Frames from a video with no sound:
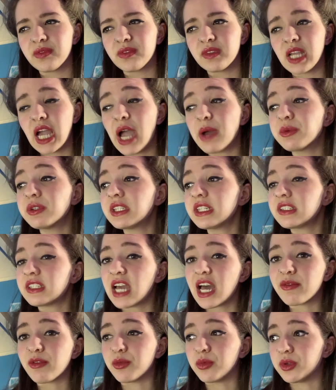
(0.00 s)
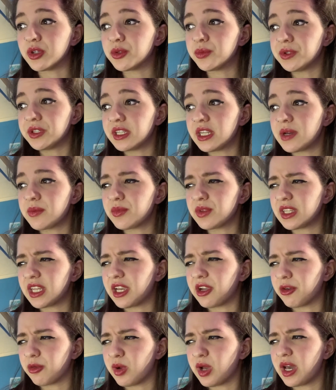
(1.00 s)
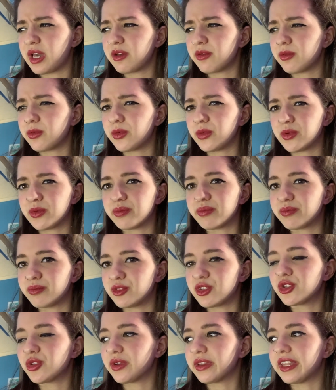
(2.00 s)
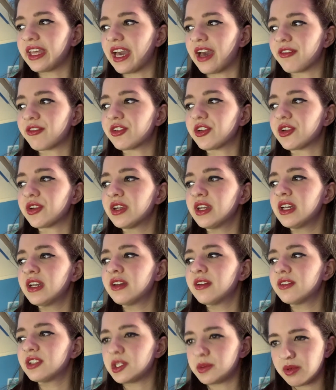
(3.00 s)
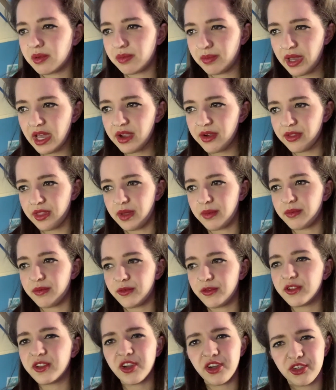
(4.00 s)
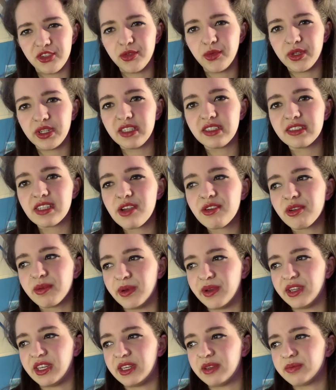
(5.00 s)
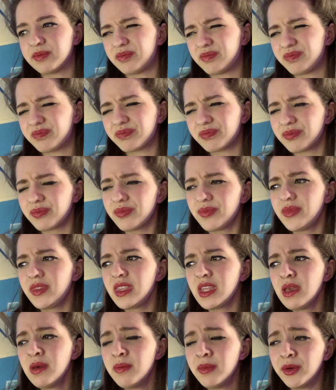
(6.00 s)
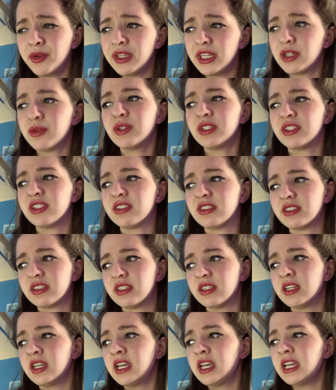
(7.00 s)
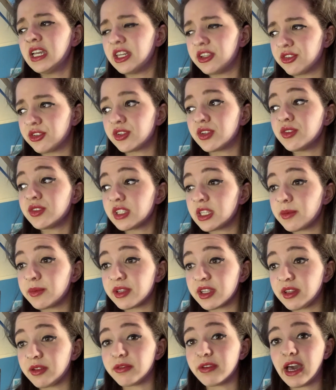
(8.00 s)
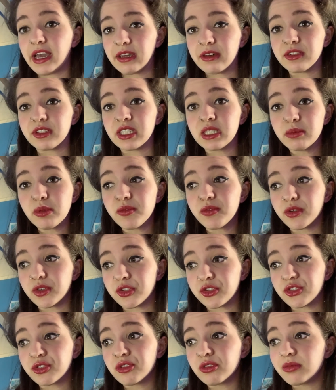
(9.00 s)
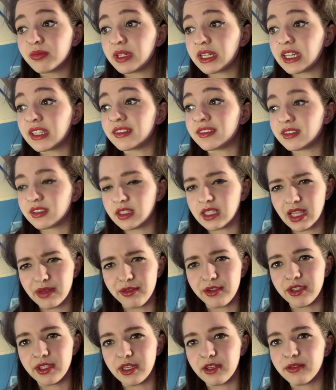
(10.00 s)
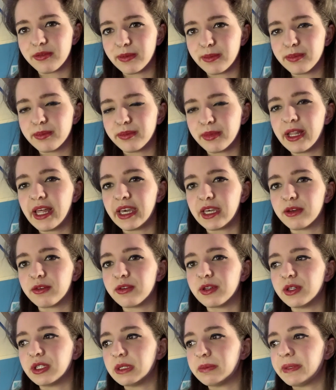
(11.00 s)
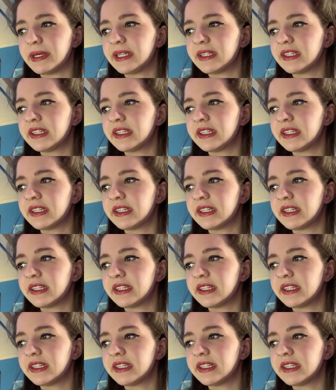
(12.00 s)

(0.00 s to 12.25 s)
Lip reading: I will need to have a word with them when they arrive, or shortly after, to prepare them for their sorting ceremony. Monique wishes to introduce them to the faculty before school begins to level their playing field a bit.